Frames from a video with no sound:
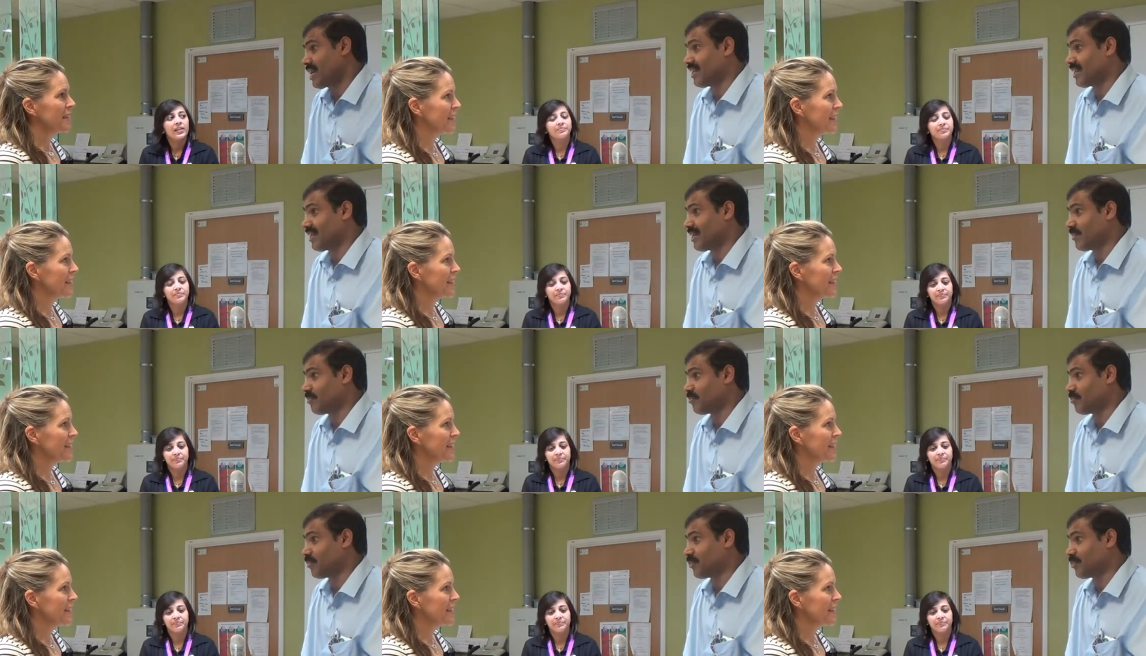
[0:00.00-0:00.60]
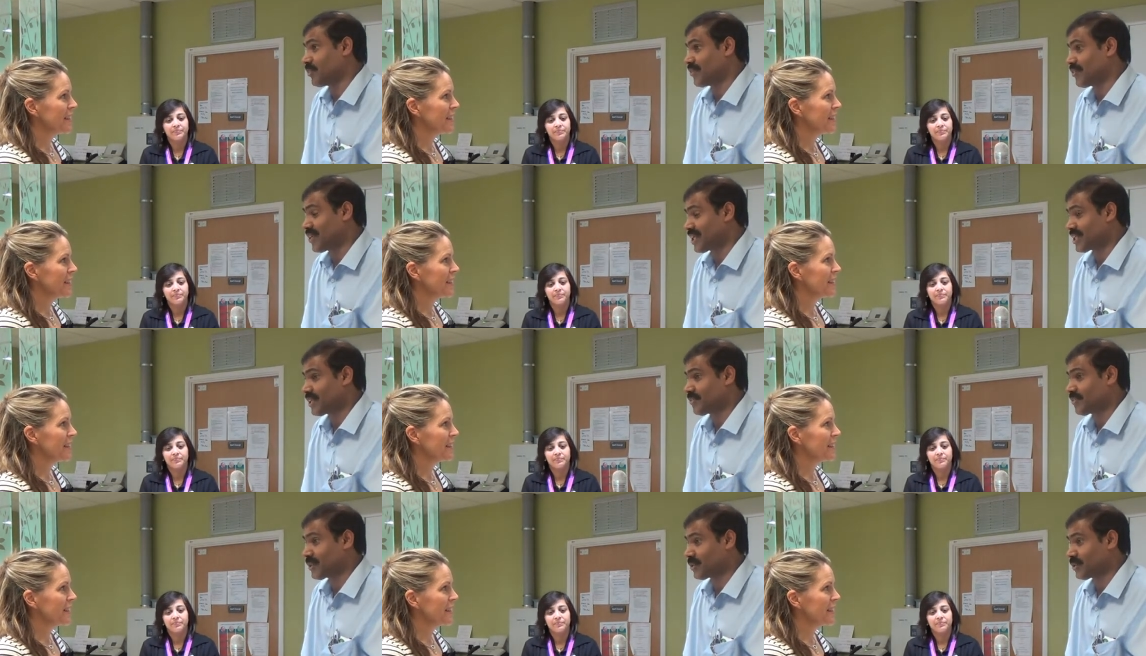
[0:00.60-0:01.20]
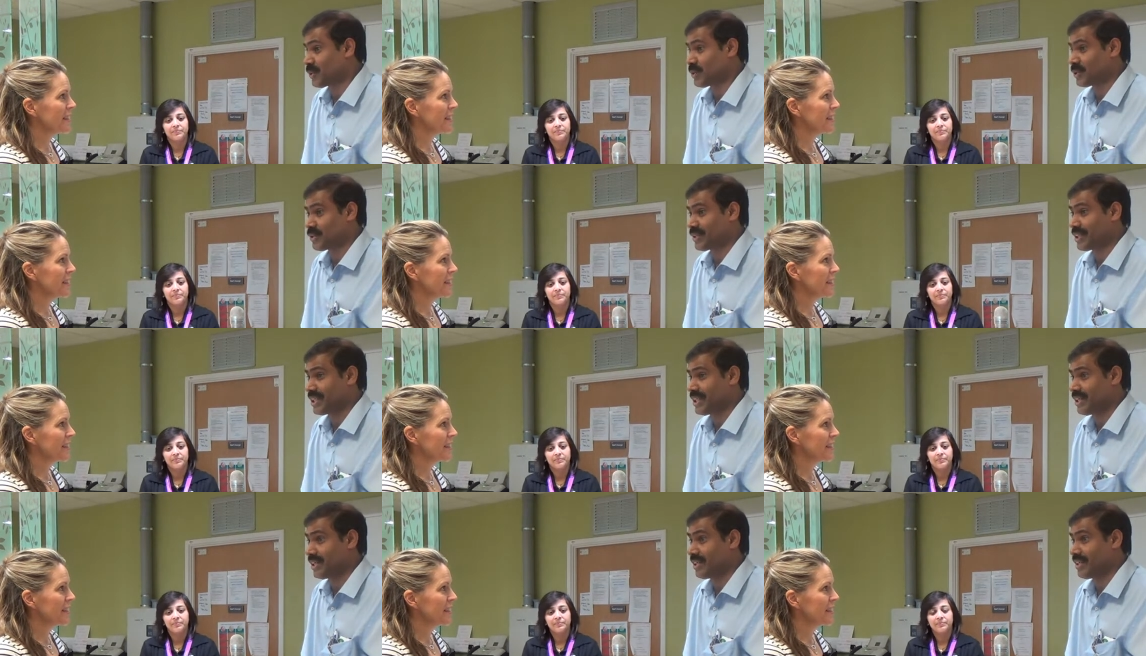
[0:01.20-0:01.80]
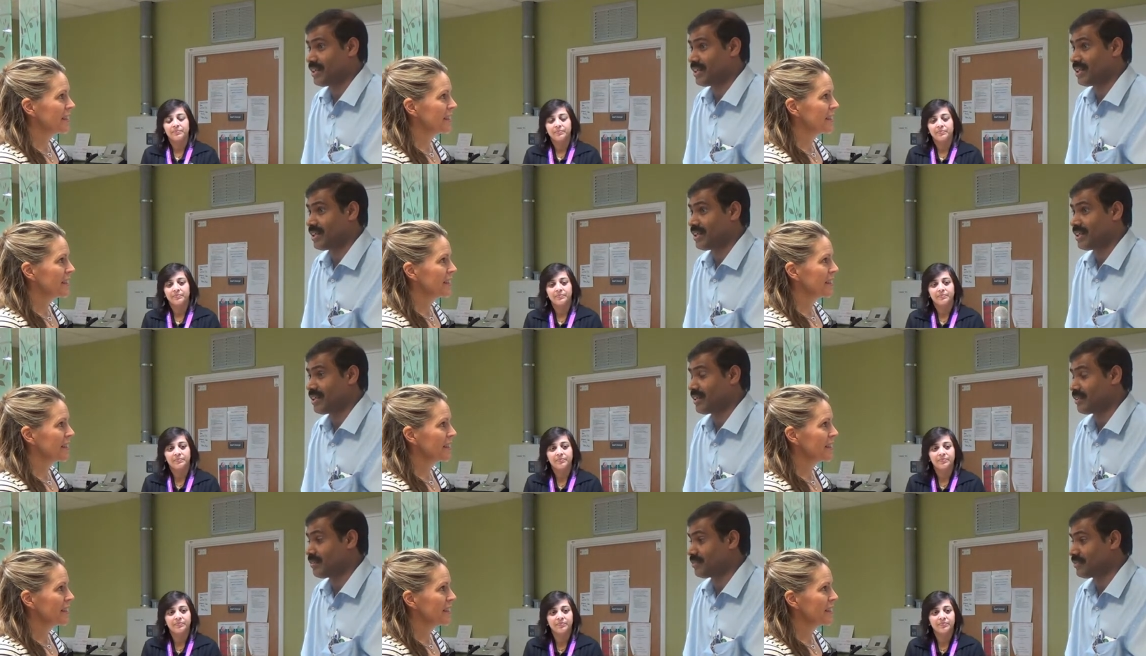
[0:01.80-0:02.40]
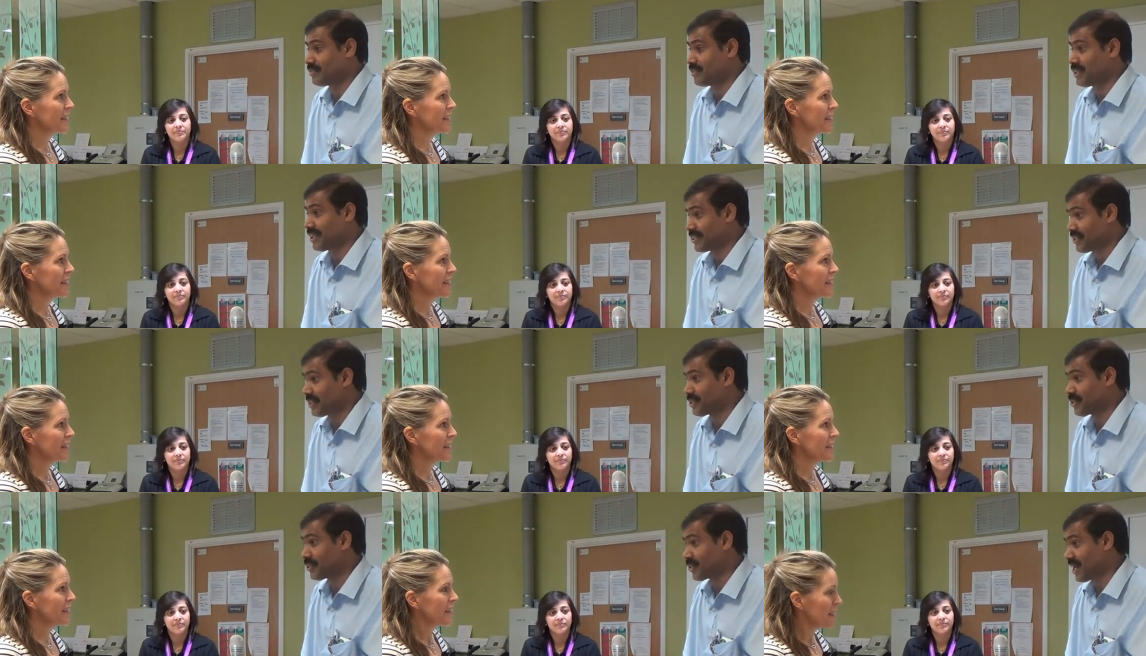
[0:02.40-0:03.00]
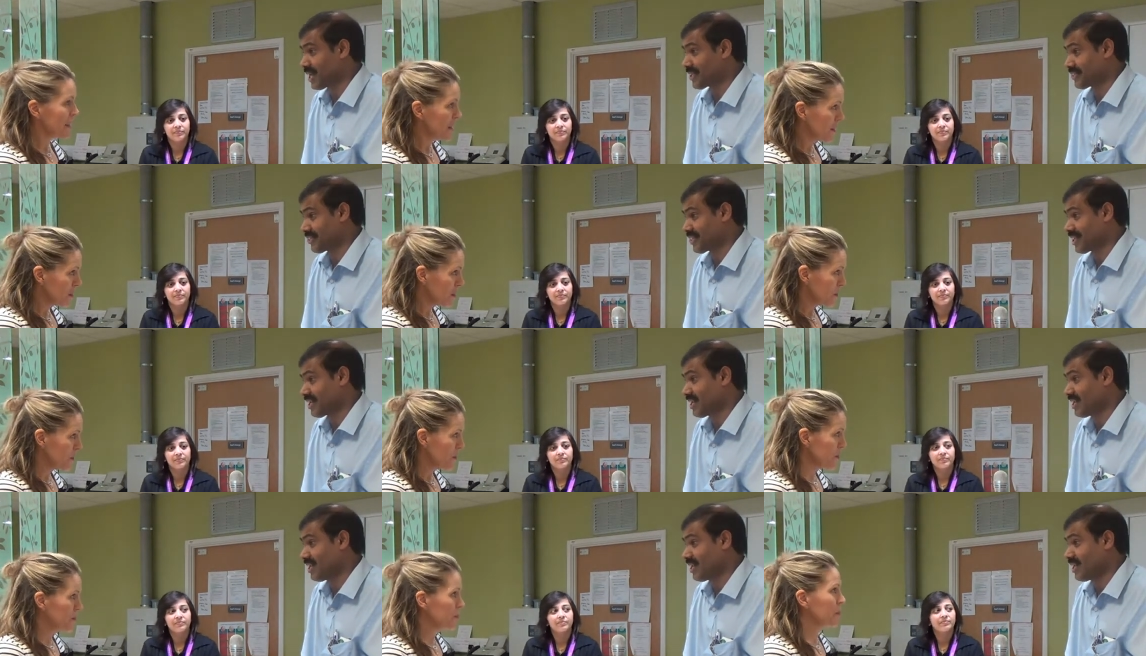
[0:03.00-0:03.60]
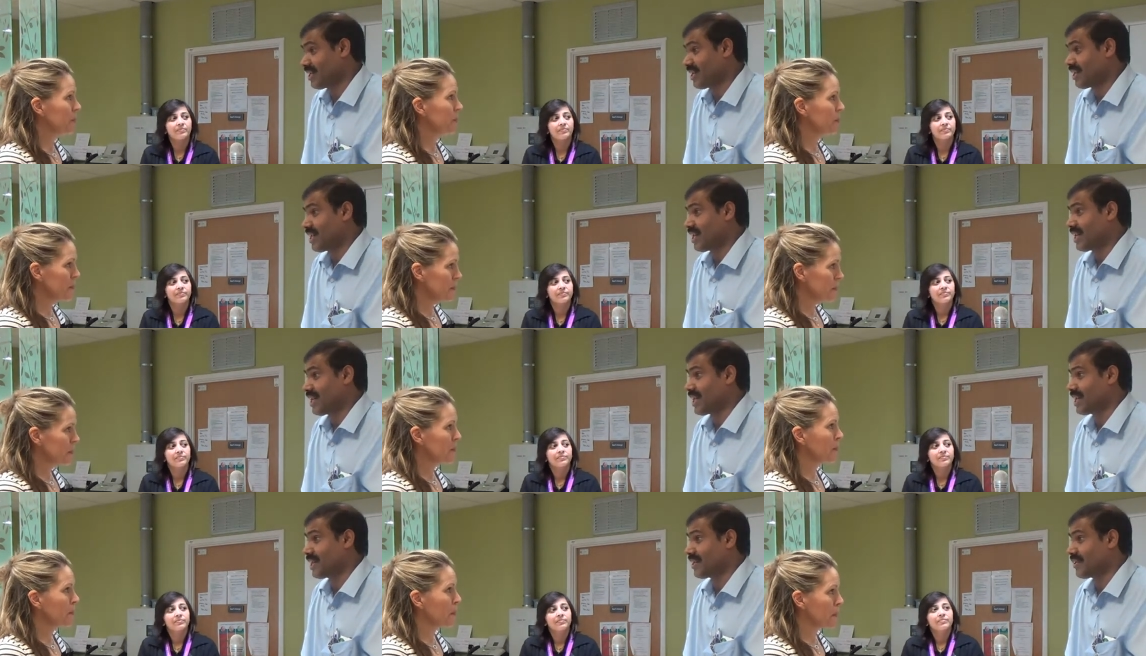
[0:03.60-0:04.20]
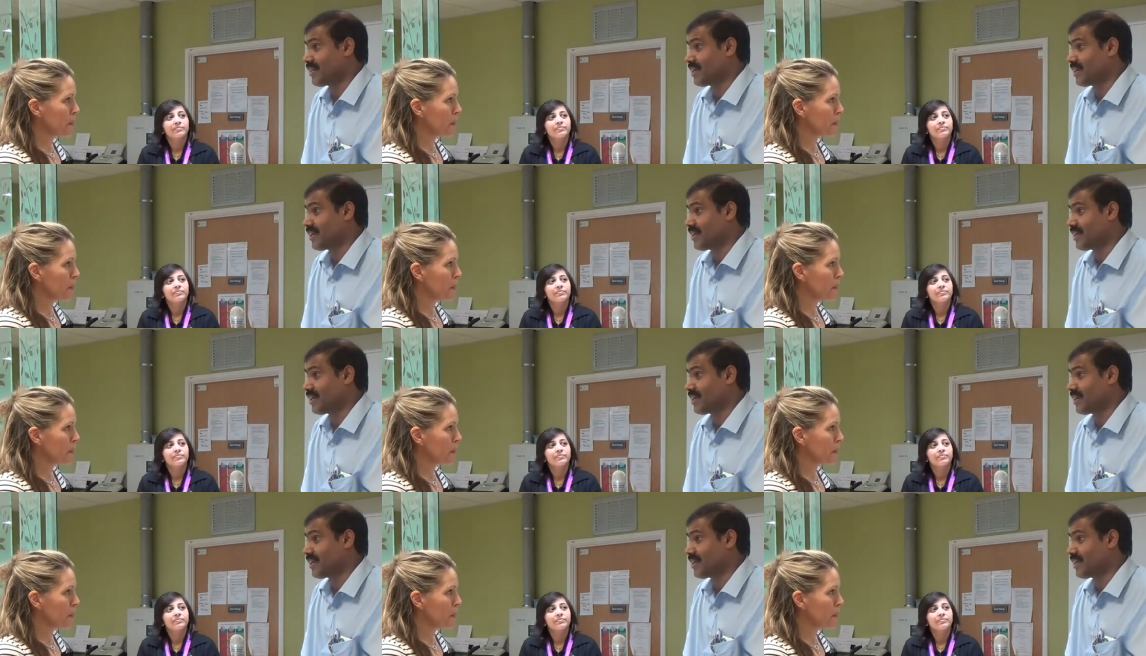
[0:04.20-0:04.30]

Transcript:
Speaker 1: Um, we're working with closely, uh, listening into action, mm -hmm.